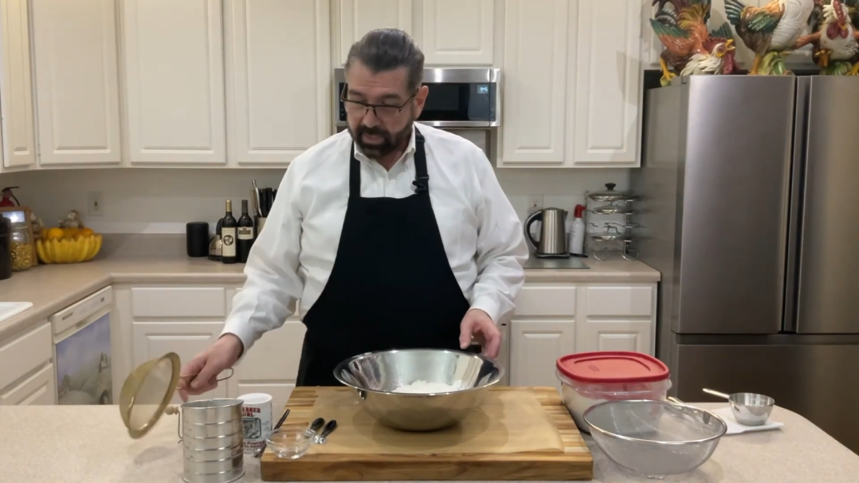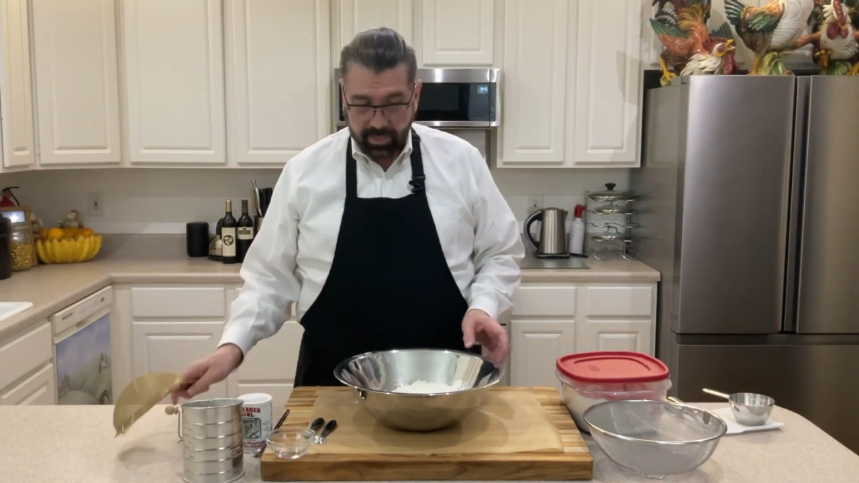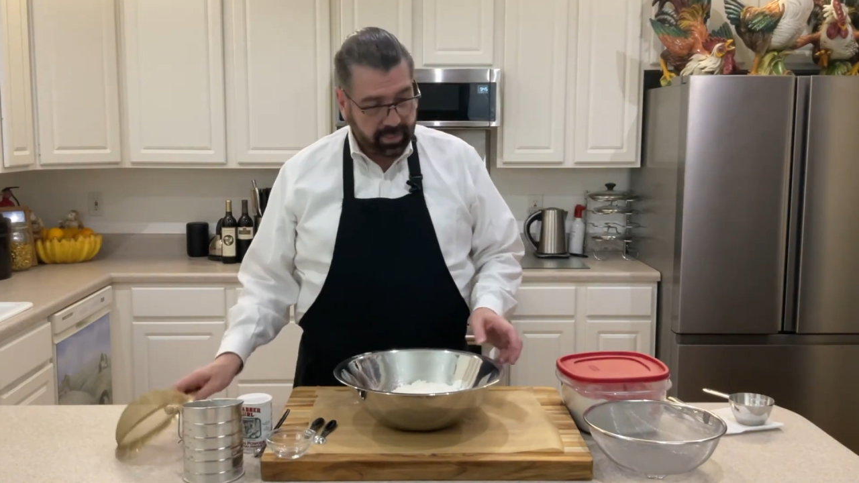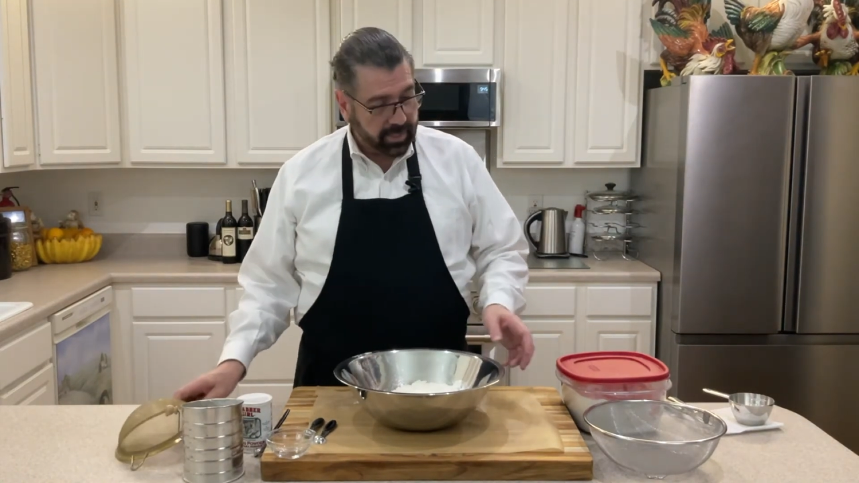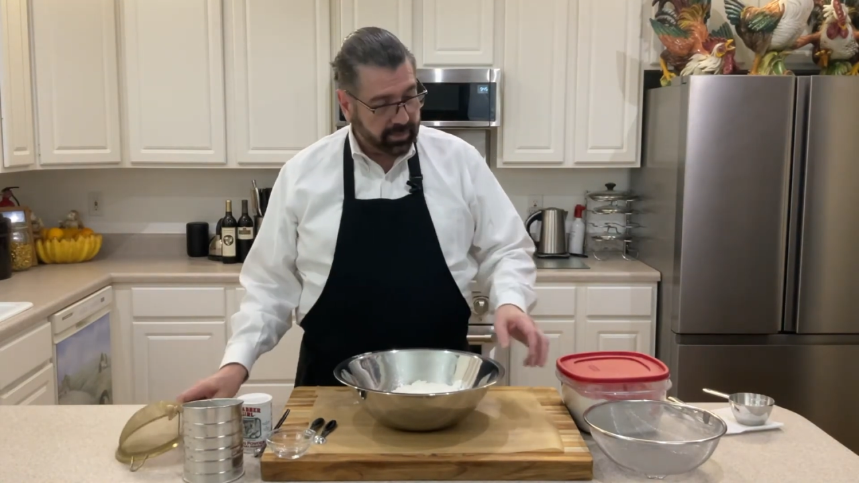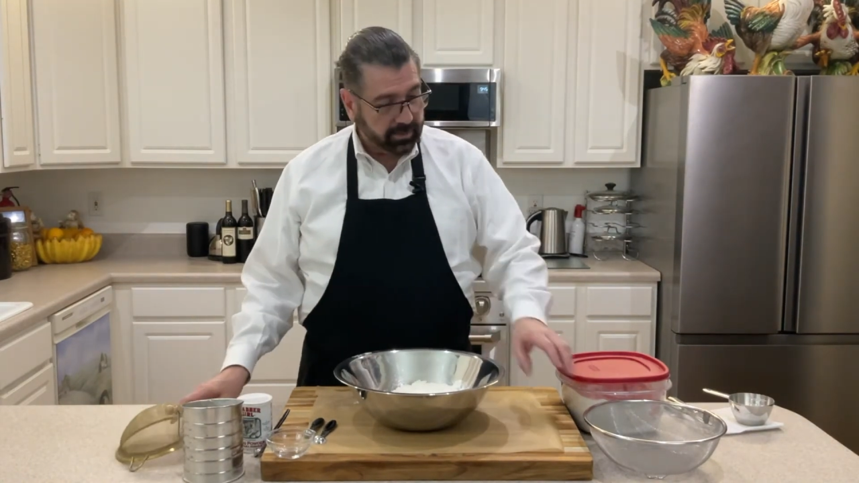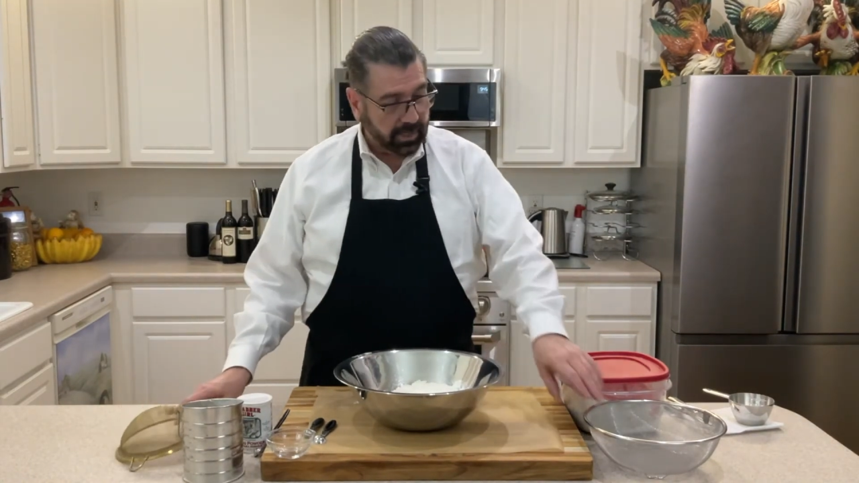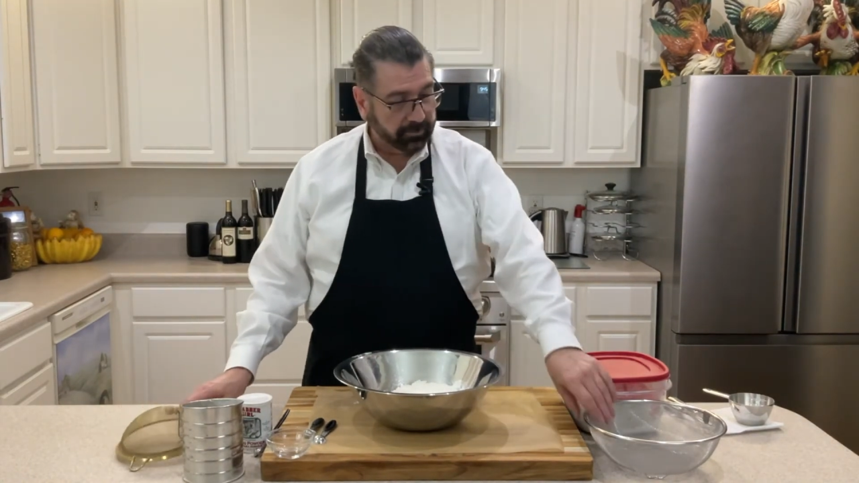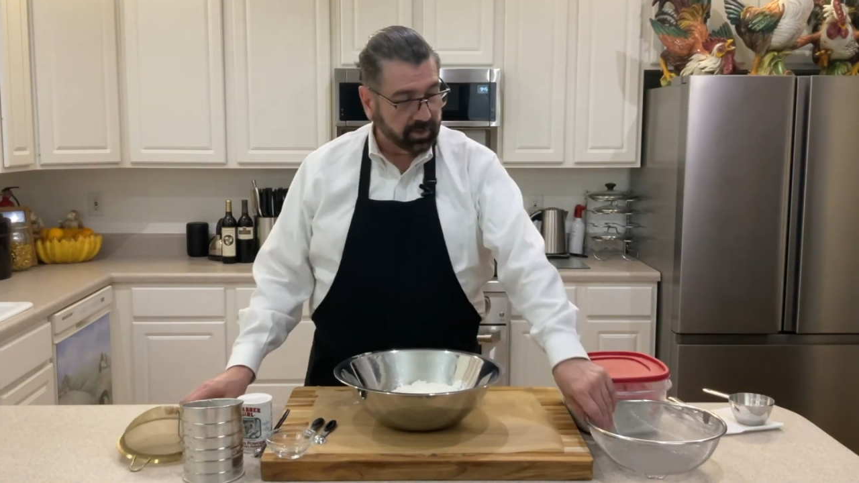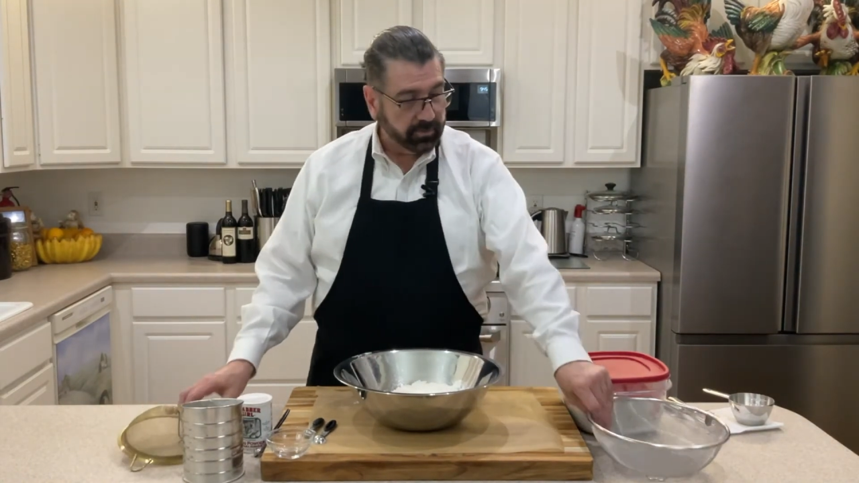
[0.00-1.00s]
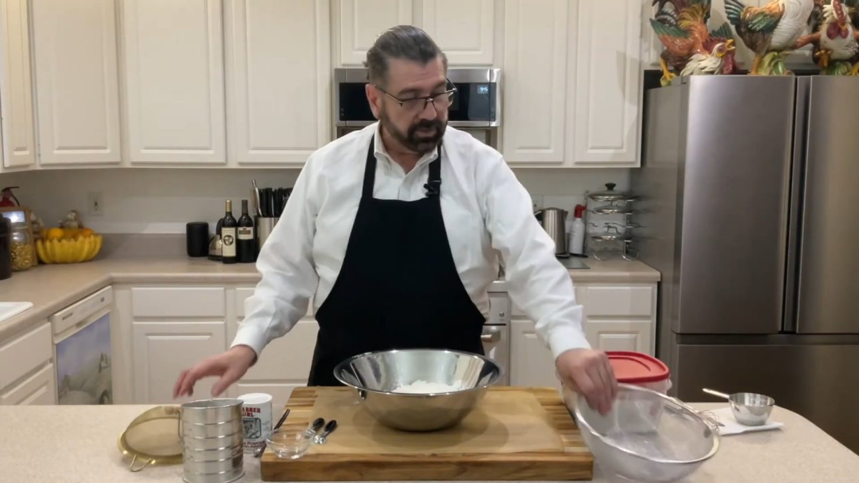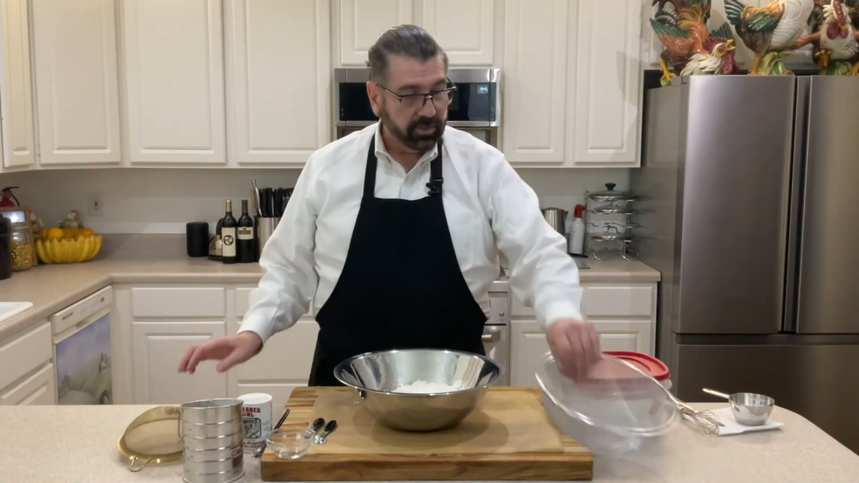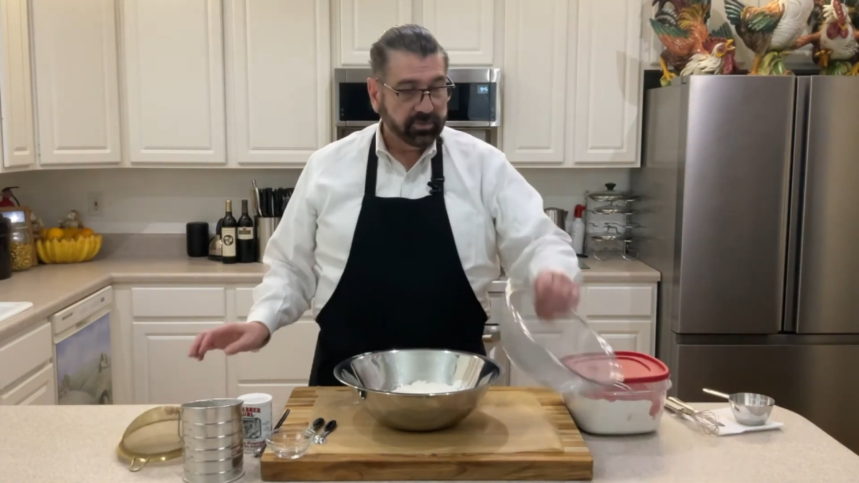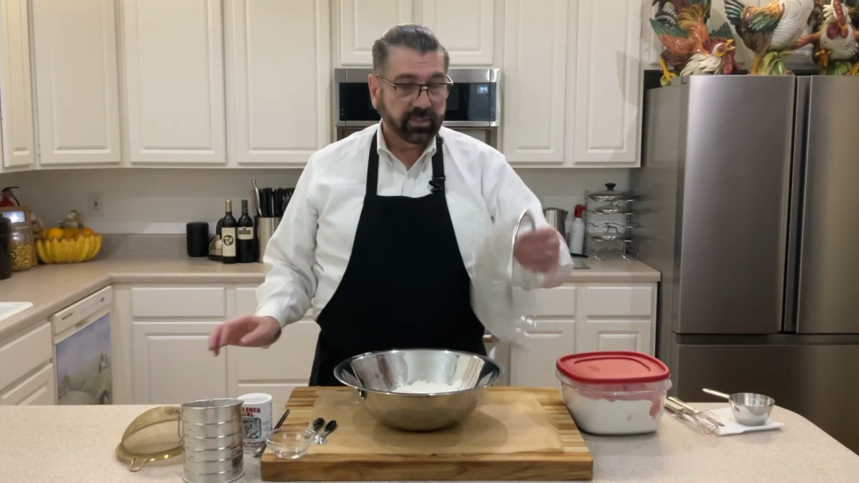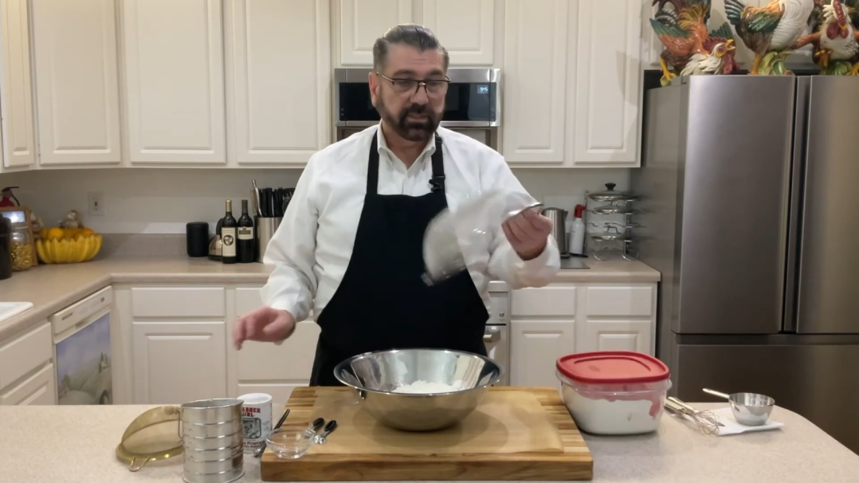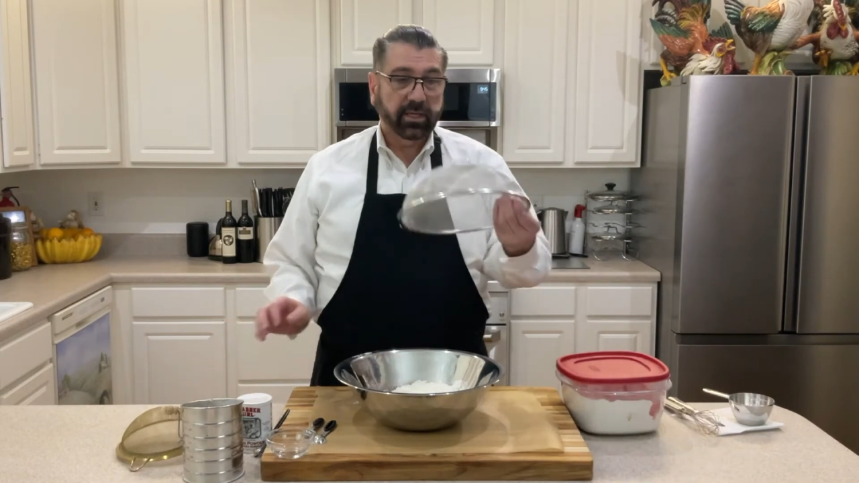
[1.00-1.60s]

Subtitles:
And I'm going to be using